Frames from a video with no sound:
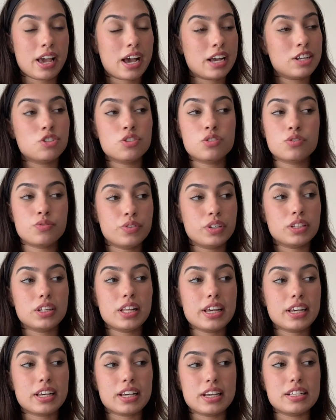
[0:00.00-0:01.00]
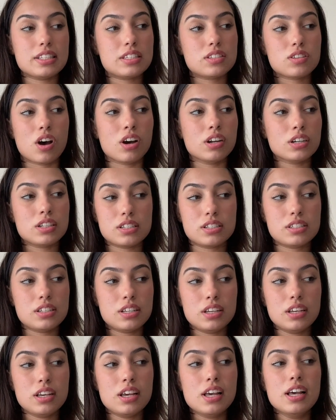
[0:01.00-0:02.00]
I just feel like it's
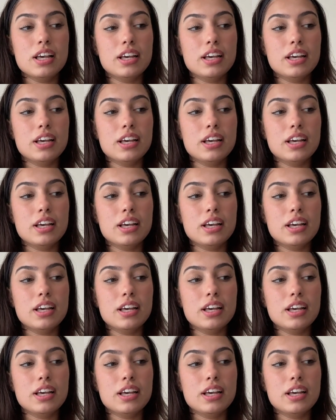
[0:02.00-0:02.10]
honestly